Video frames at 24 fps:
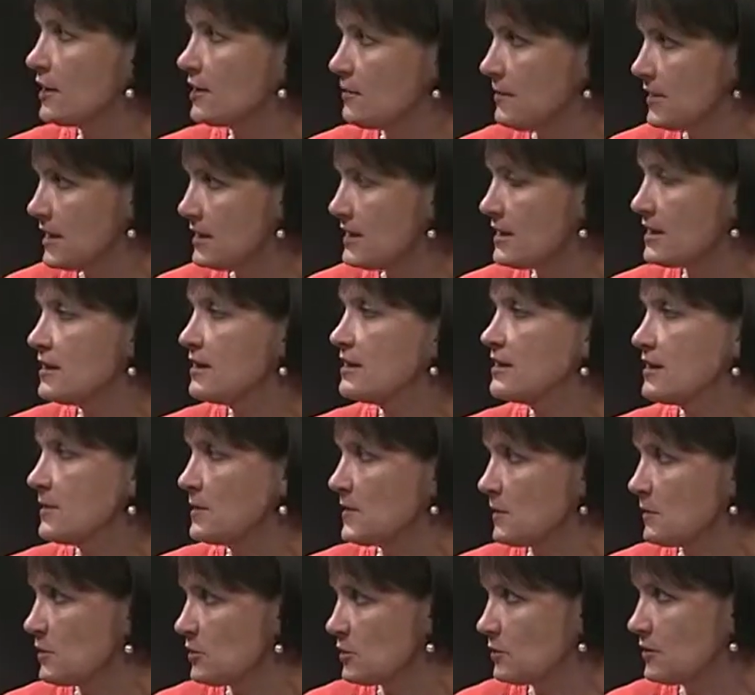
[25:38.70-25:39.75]
yes. on Monday,
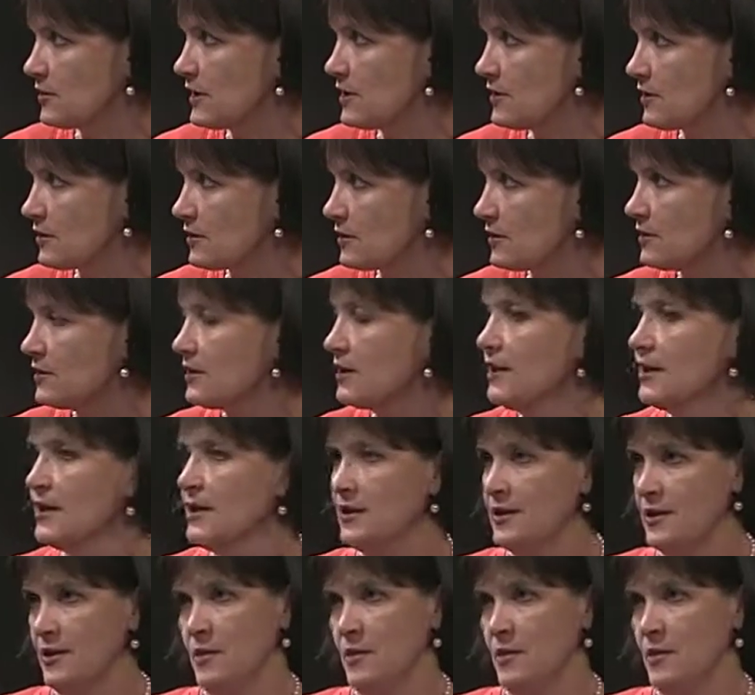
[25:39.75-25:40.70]
September 23rd. Yeah, yeah.